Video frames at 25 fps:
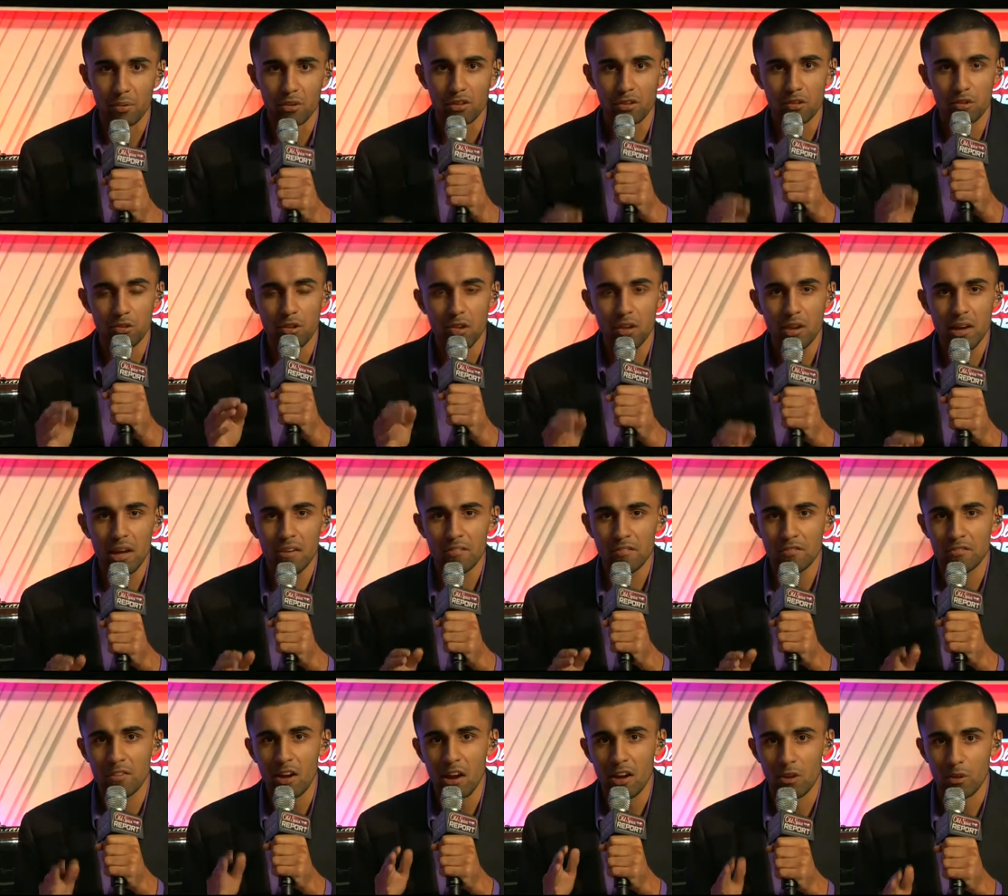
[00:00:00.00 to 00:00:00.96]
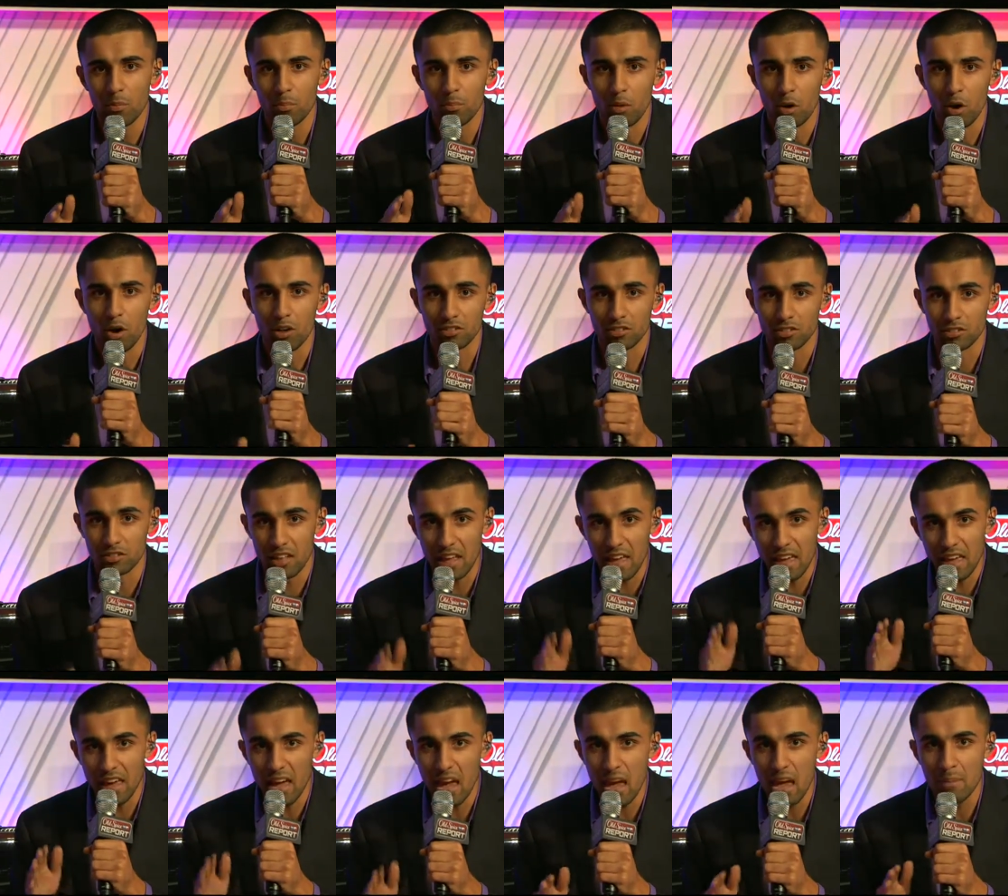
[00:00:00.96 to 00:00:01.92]
when you look at Final Boss,
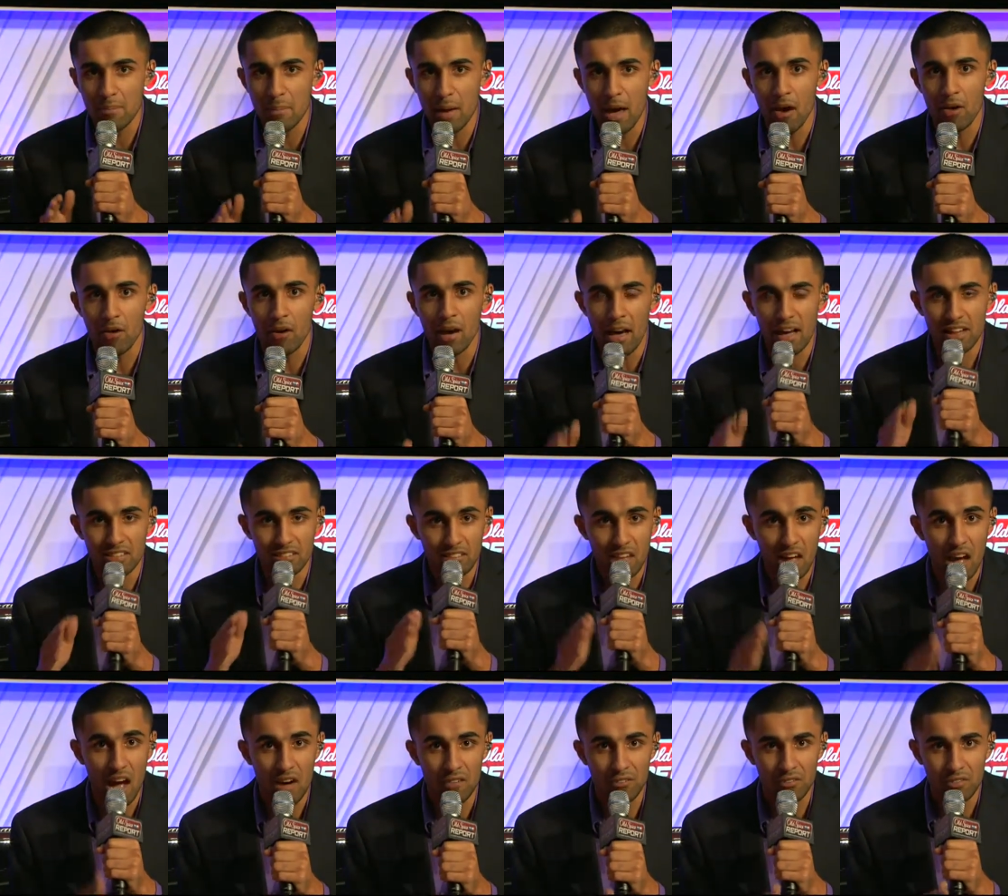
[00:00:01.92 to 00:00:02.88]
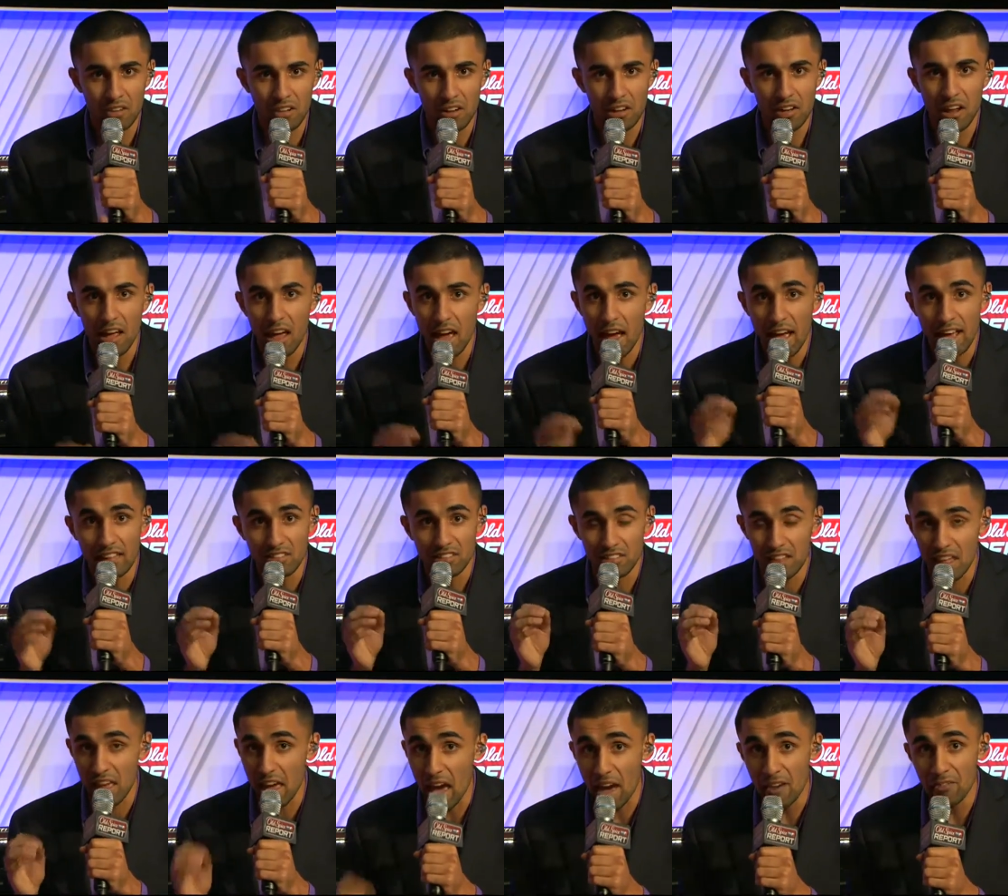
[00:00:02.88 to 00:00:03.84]
they came out as confident as
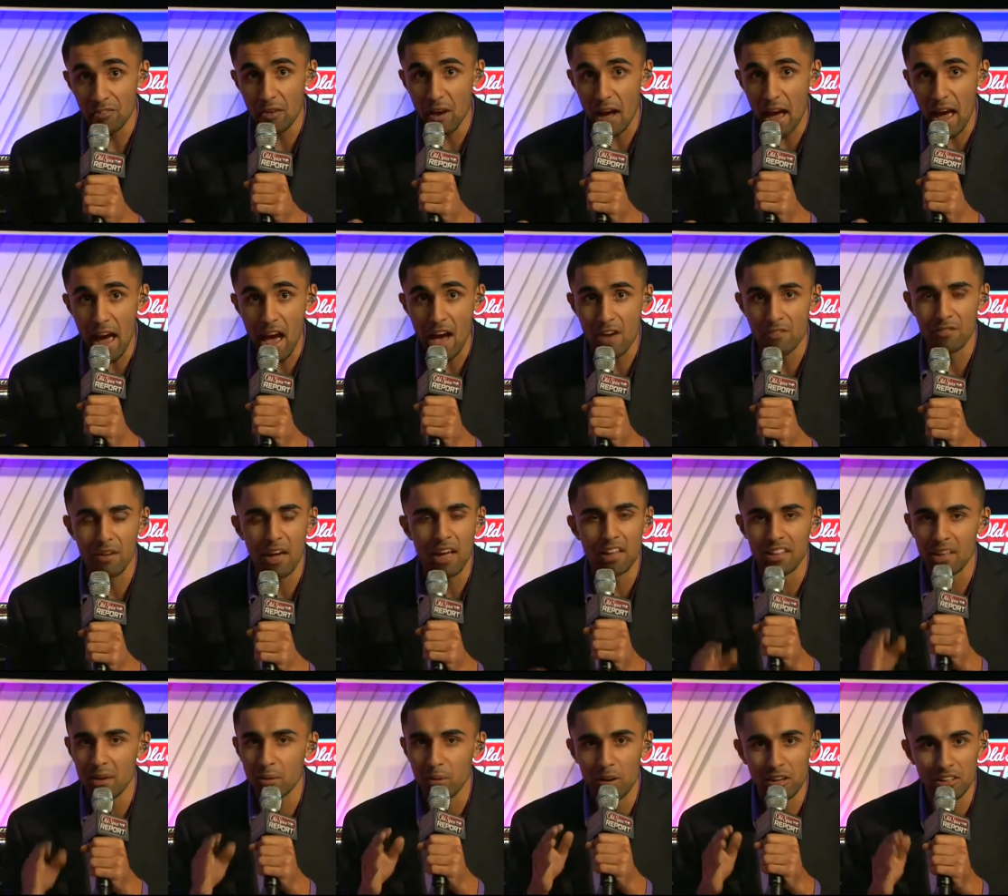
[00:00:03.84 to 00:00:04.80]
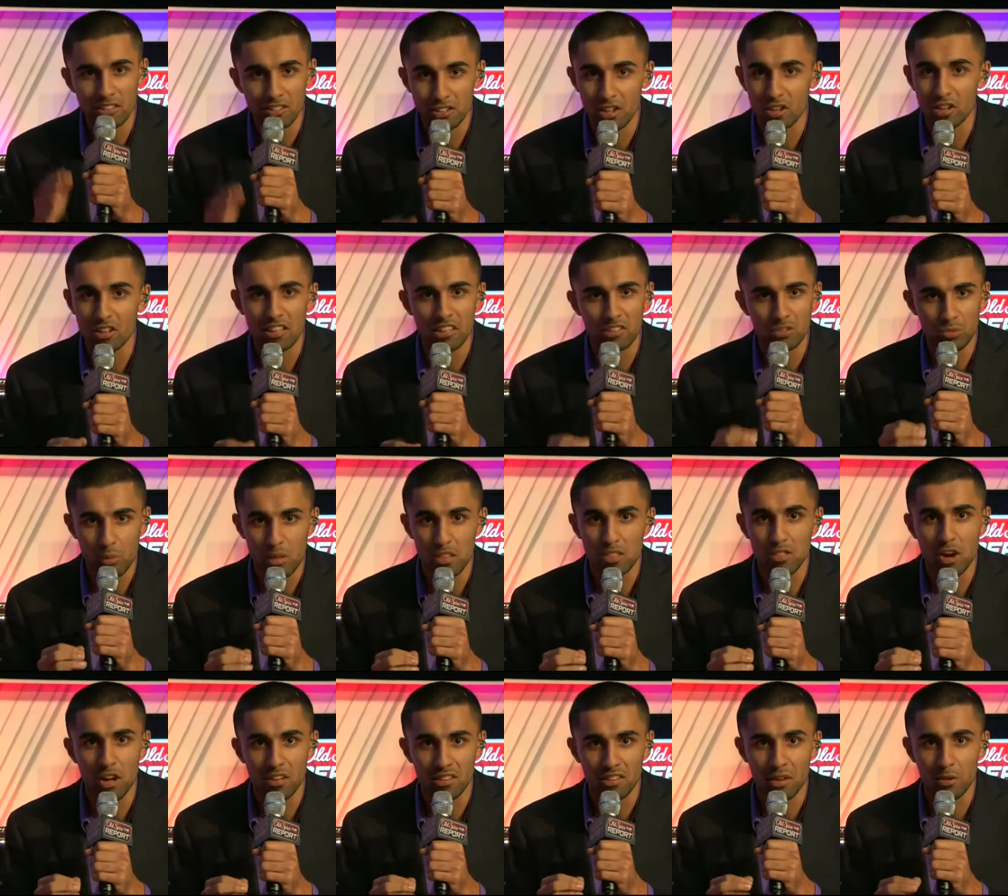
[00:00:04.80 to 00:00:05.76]
they ever have, and they were as good as we
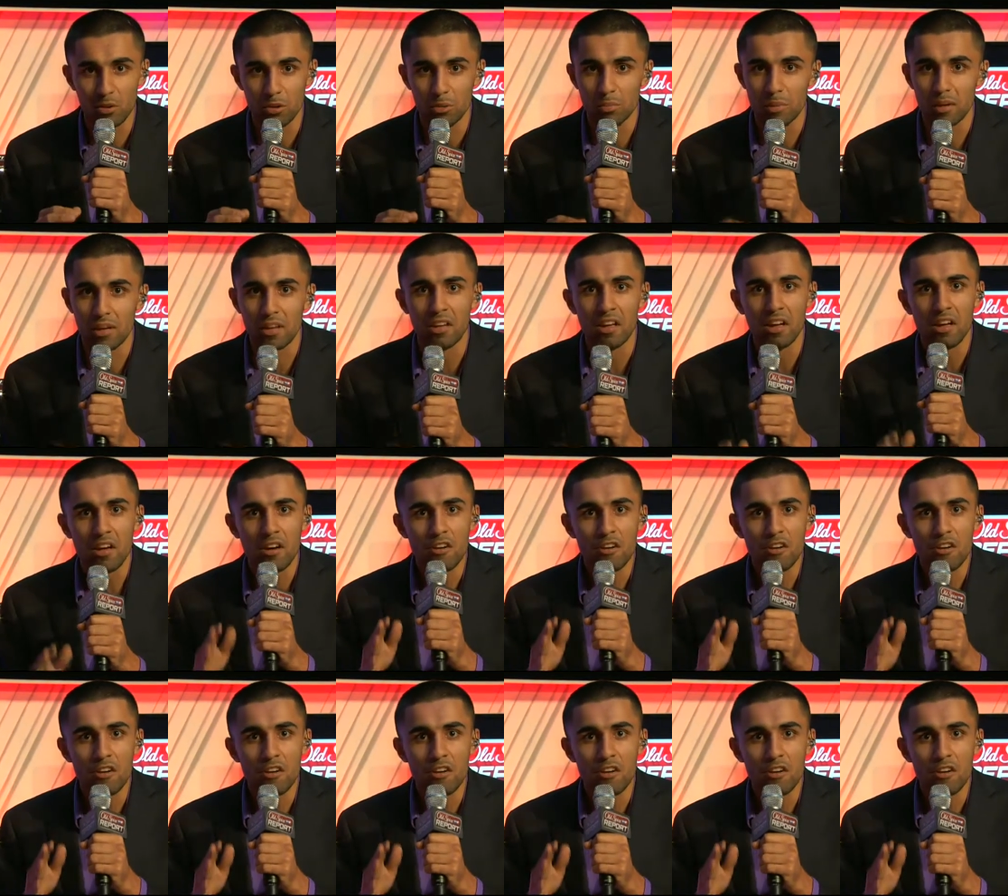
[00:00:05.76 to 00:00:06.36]
thought they would be.